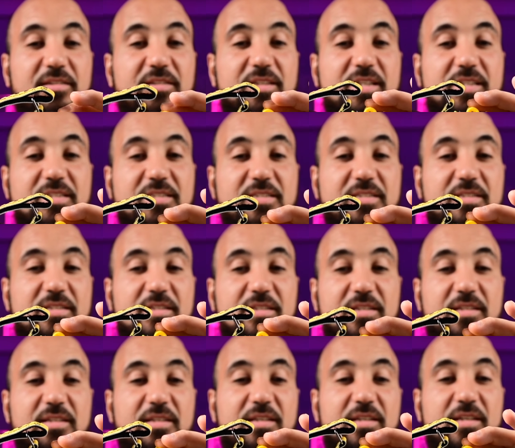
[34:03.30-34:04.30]
This
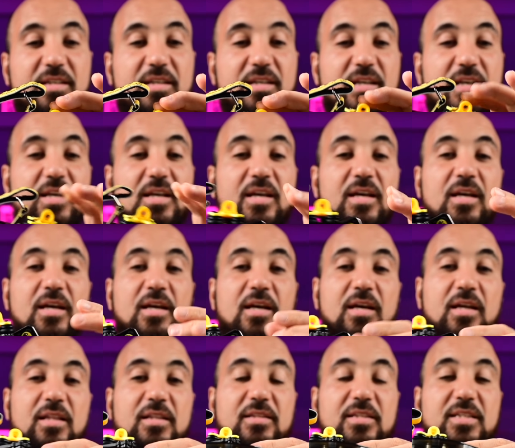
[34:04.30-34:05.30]

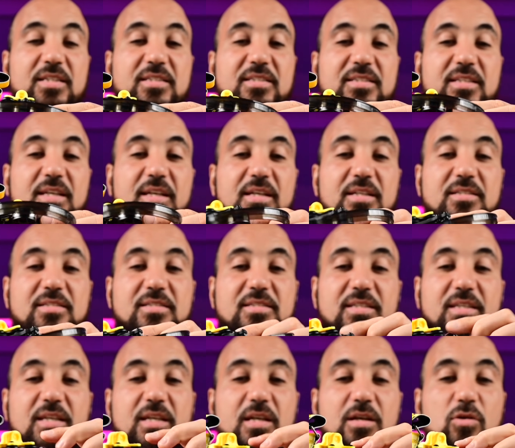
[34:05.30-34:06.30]

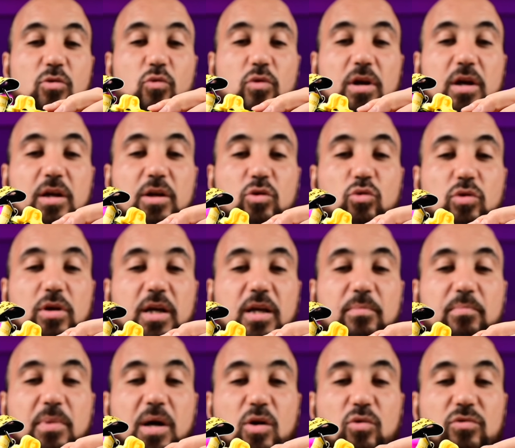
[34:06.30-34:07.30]
CNC where you
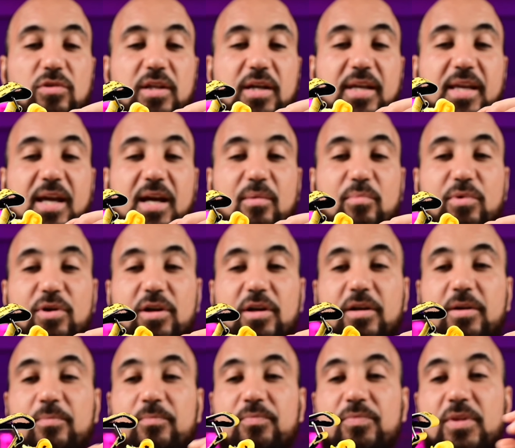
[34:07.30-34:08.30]
can mount the
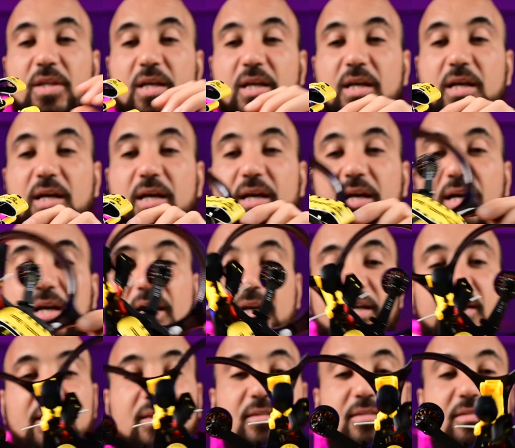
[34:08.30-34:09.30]
camera,
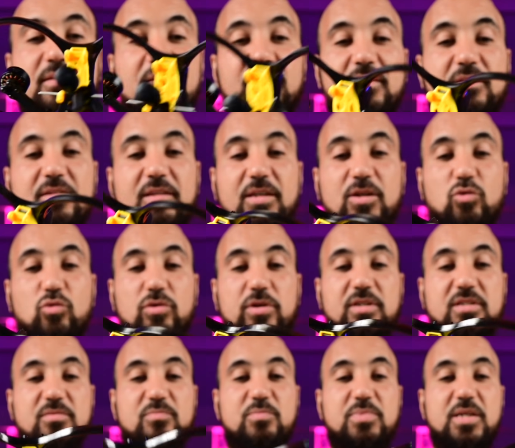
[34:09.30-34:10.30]
and the
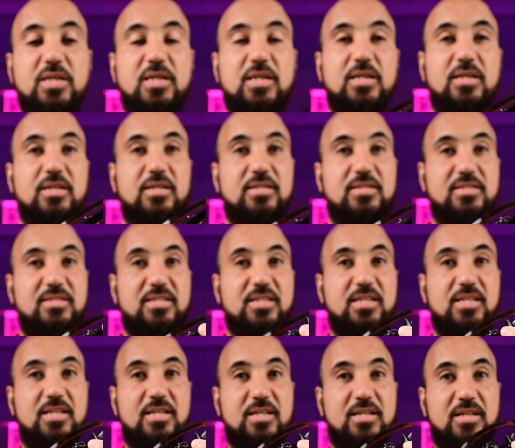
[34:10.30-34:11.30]

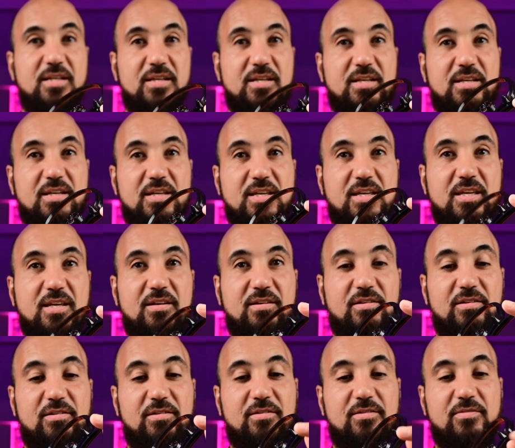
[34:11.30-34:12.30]
USB-C here.